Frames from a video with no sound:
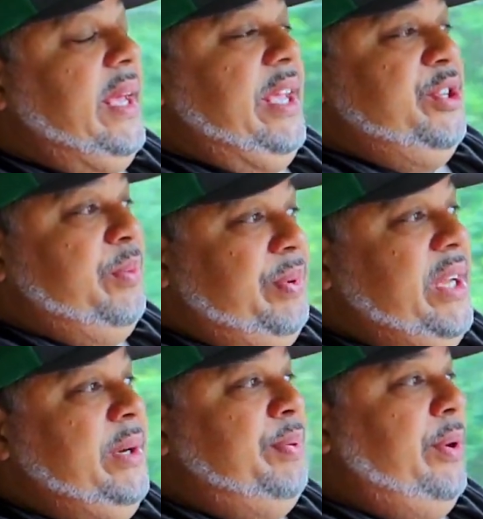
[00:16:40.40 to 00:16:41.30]
in your
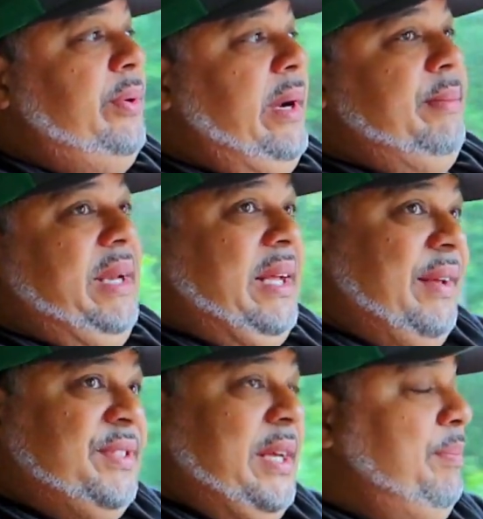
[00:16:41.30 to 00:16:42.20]
breeding program. Like
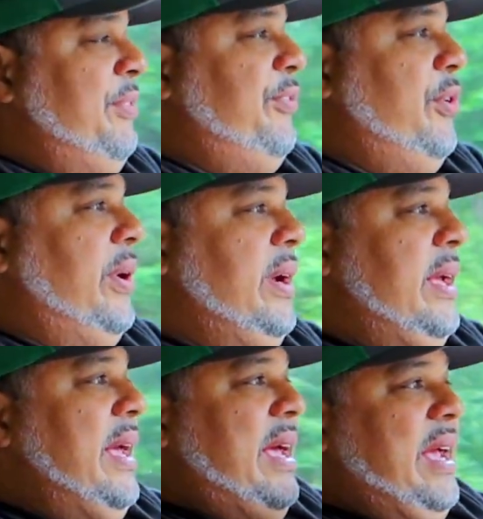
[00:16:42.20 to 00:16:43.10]
I've said before,
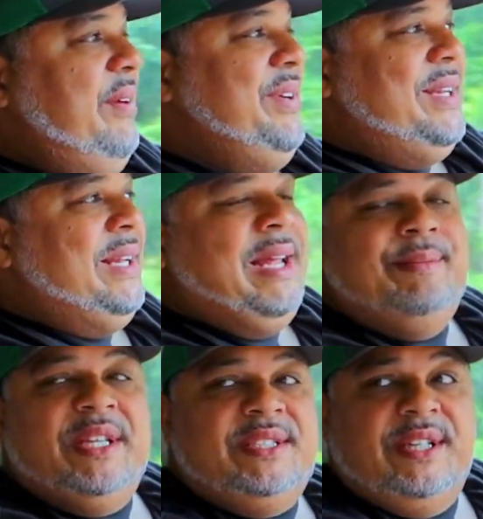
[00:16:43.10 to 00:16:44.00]
every
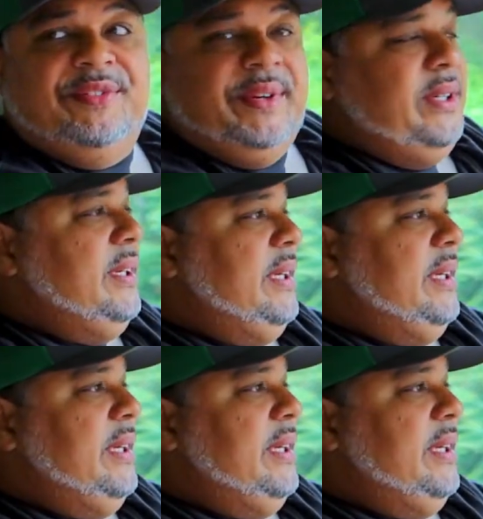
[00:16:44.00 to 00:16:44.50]
dynamic is different.